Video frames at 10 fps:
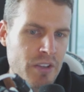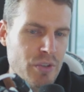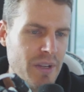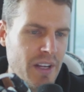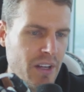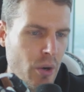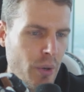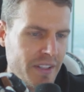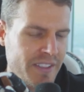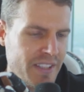you need to
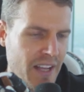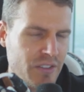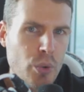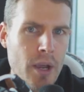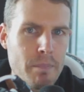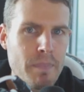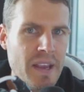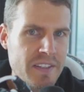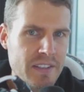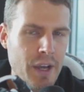go and set to a
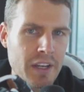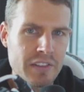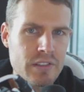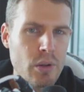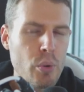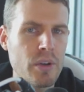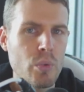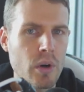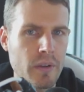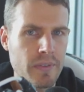baseline and slowly
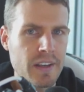work